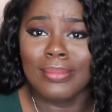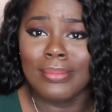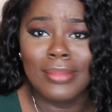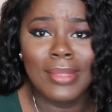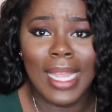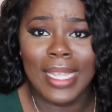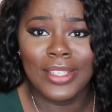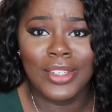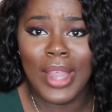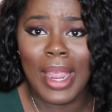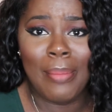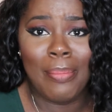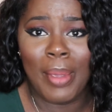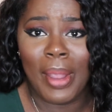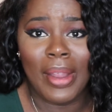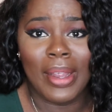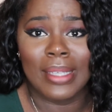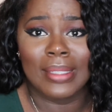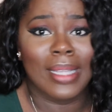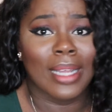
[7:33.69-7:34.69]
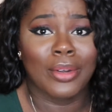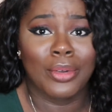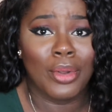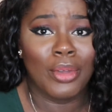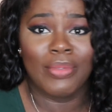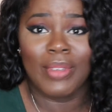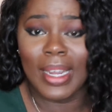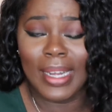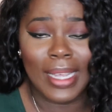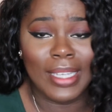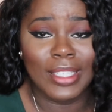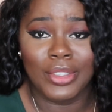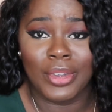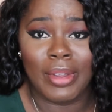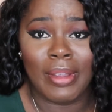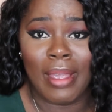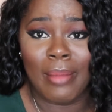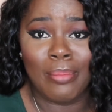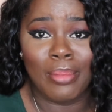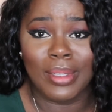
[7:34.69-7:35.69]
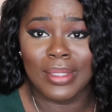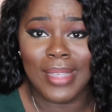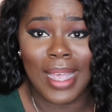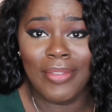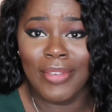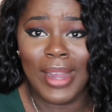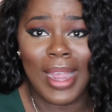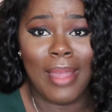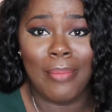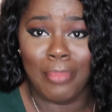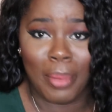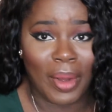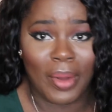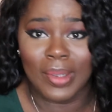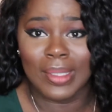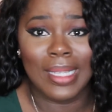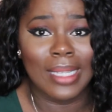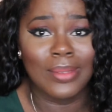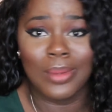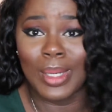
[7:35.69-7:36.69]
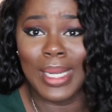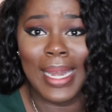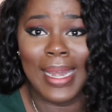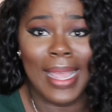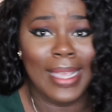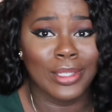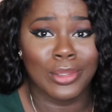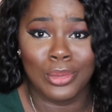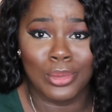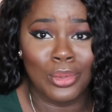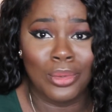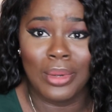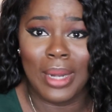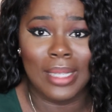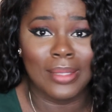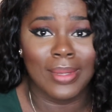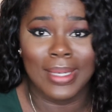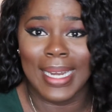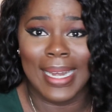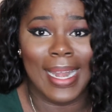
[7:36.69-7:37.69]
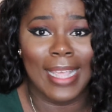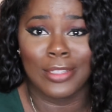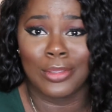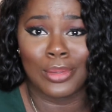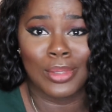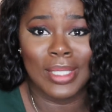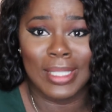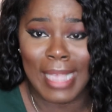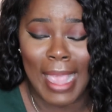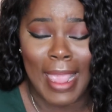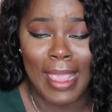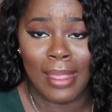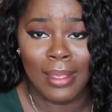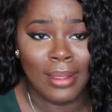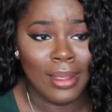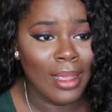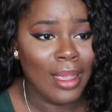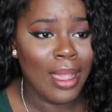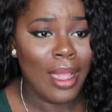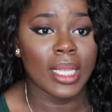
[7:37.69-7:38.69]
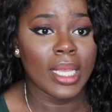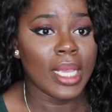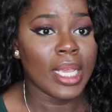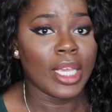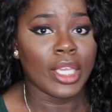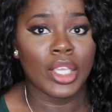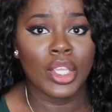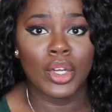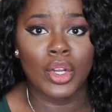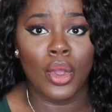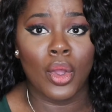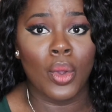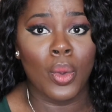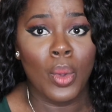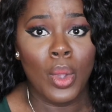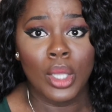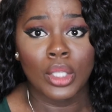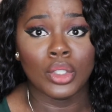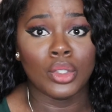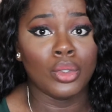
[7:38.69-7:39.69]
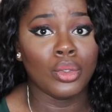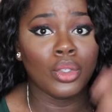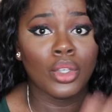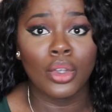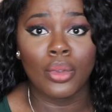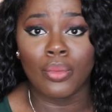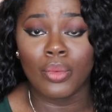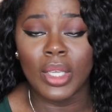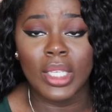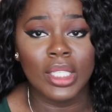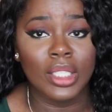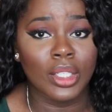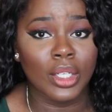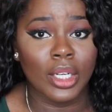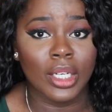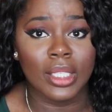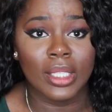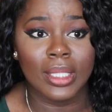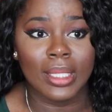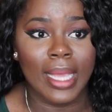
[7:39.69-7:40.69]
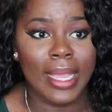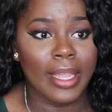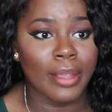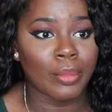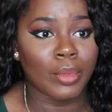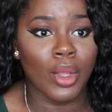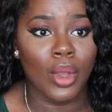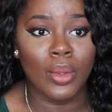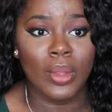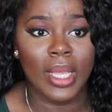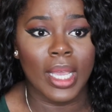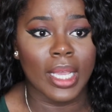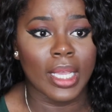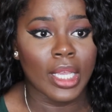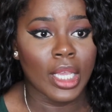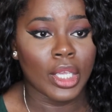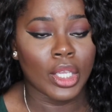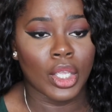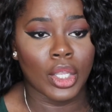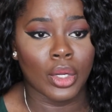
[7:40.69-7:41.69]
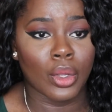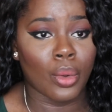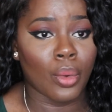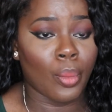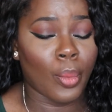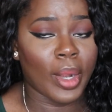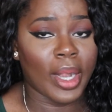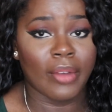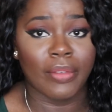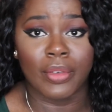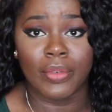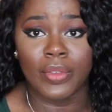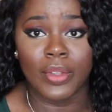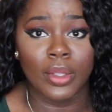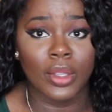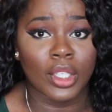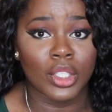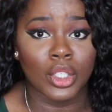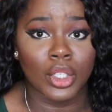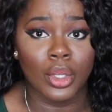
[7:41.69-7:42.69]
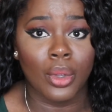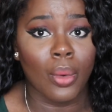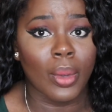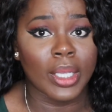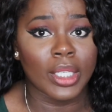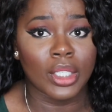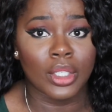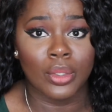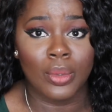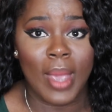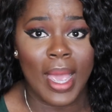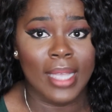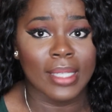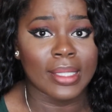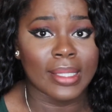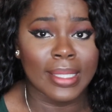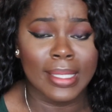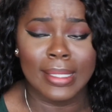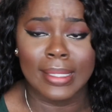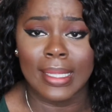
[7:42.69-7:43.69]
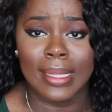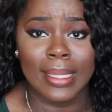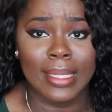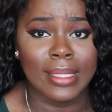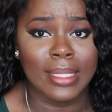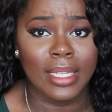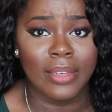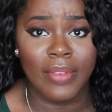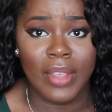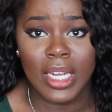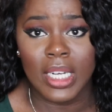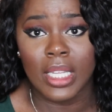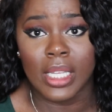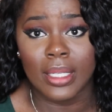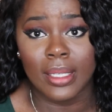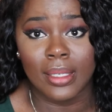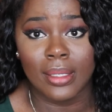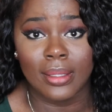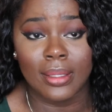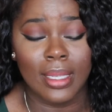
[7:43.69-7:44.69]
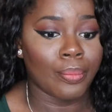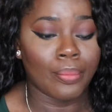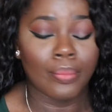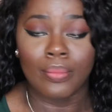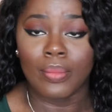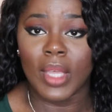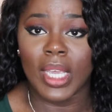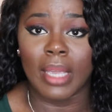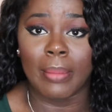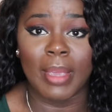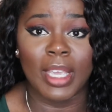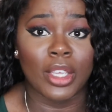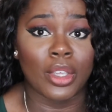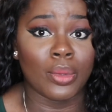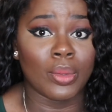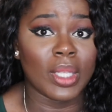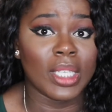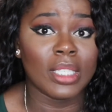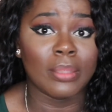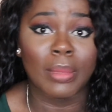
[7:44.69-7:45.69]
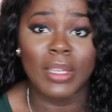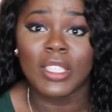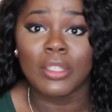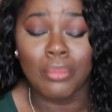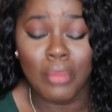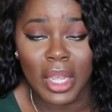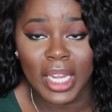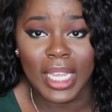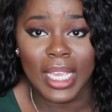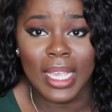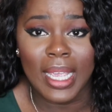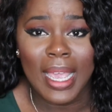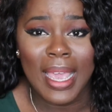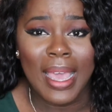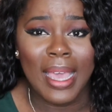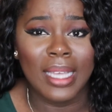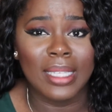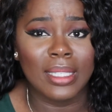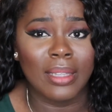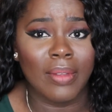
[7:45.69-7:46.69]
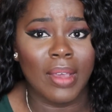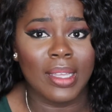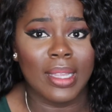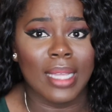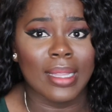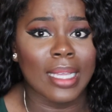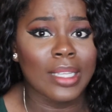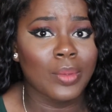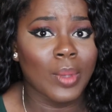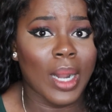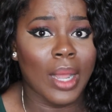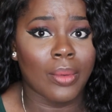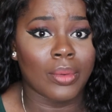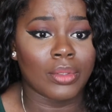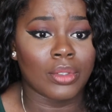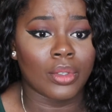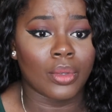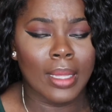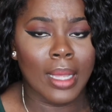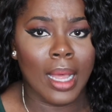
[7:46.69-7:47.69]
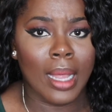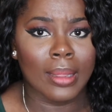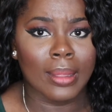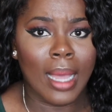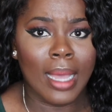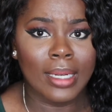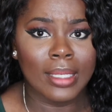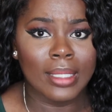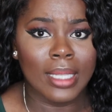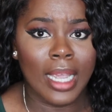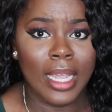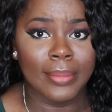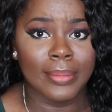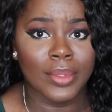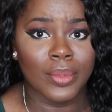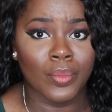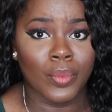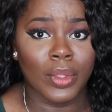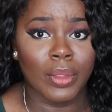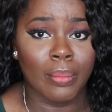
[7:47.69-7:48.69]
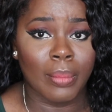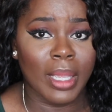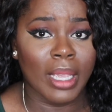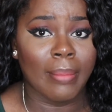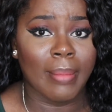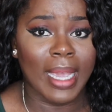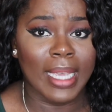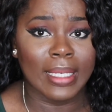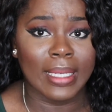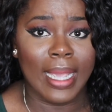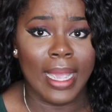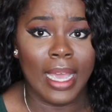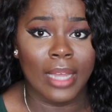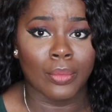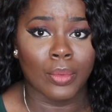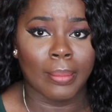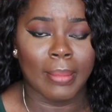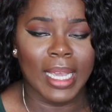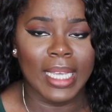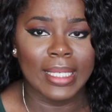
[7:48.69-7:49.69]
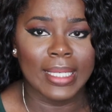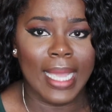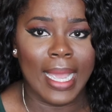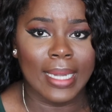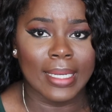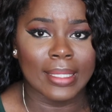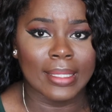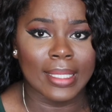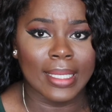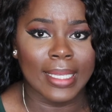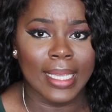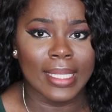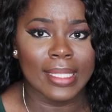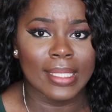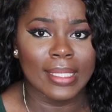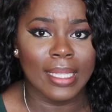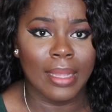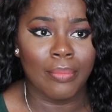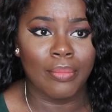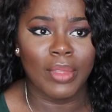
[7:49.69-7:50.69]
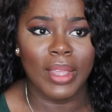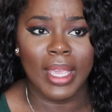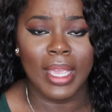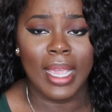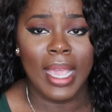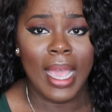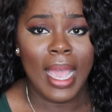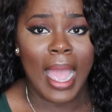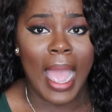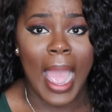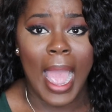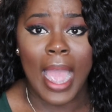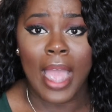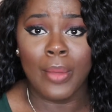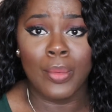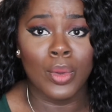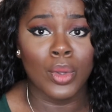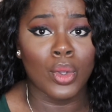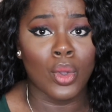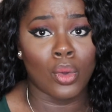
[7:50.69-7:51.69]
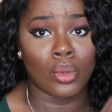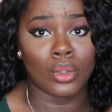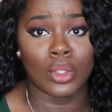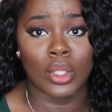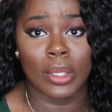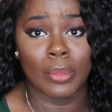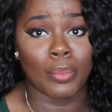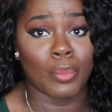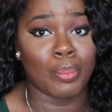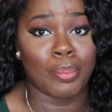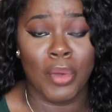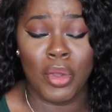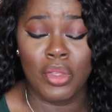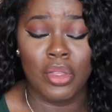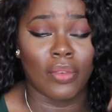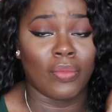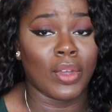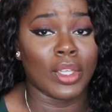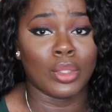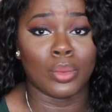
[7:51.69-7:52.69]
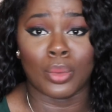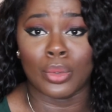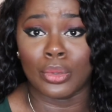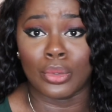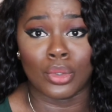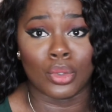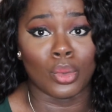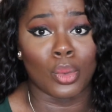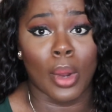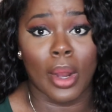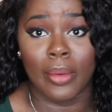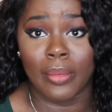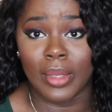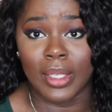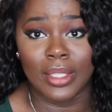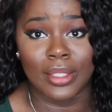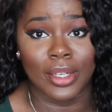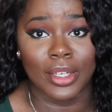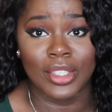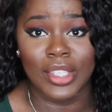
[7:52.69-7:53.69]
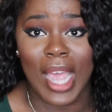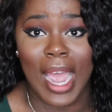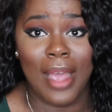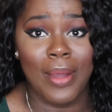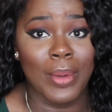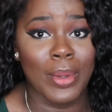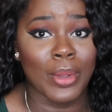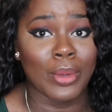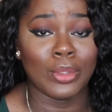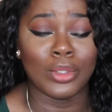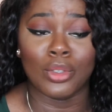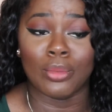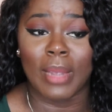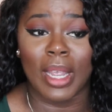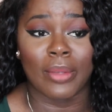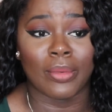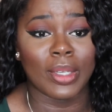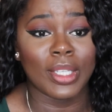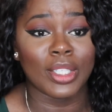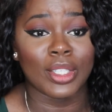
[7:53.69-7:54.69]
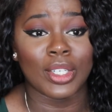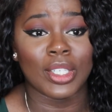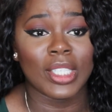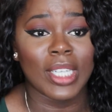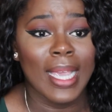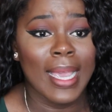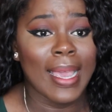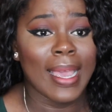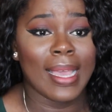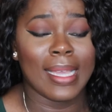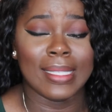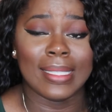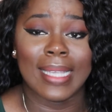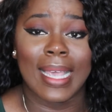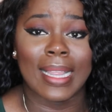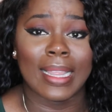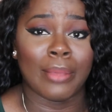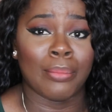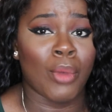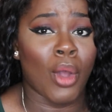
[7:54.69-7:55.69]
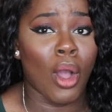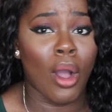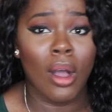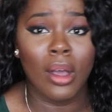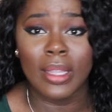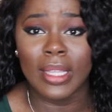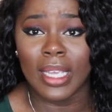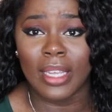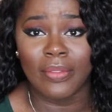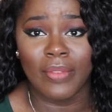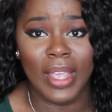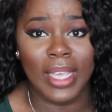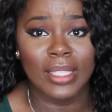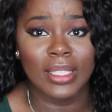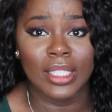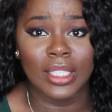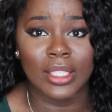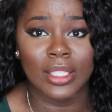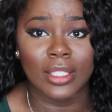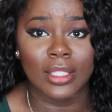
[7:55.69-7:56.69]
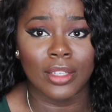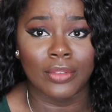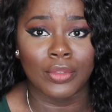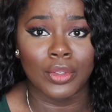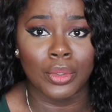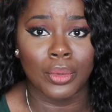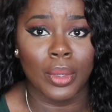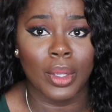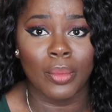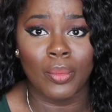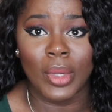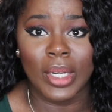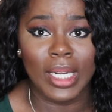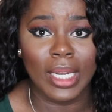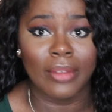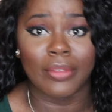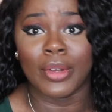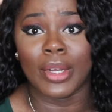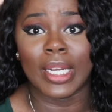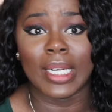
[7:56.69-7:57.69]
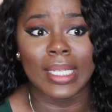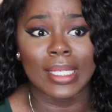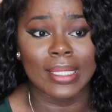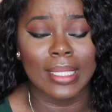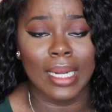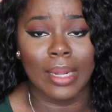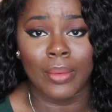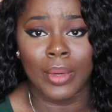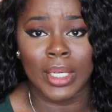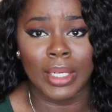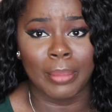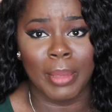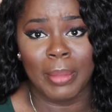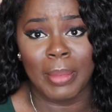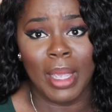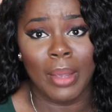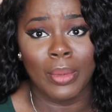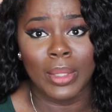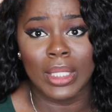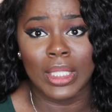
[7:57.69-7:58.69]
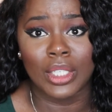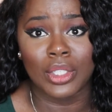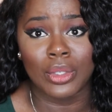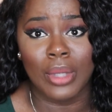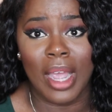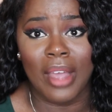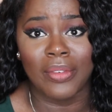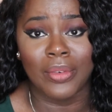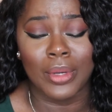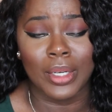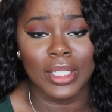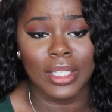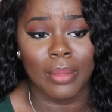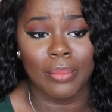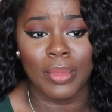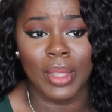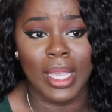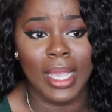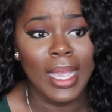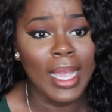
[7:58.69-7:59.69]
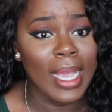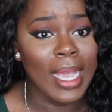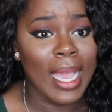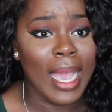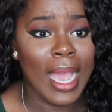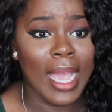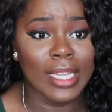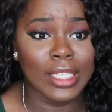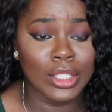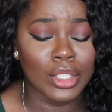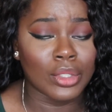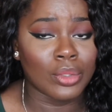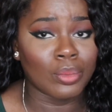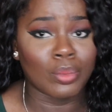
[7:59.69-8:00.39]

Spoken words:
Nigerian parents, I don't know if you're Nigerian, but African parents, that's what they like to do. That's what they like to say. You know, do your research. Let him know that, you know, whatever field that you're going to has this and this advantages. It can make you this much money and stuff like that. That's what I would do. A lot of times with me and my dad, when my dad is against something, I will go, both of us will do our research. I will go do my research and tell him all the advantages of doing whatever it is that I wanted. Maybe I wanted to travel or something. I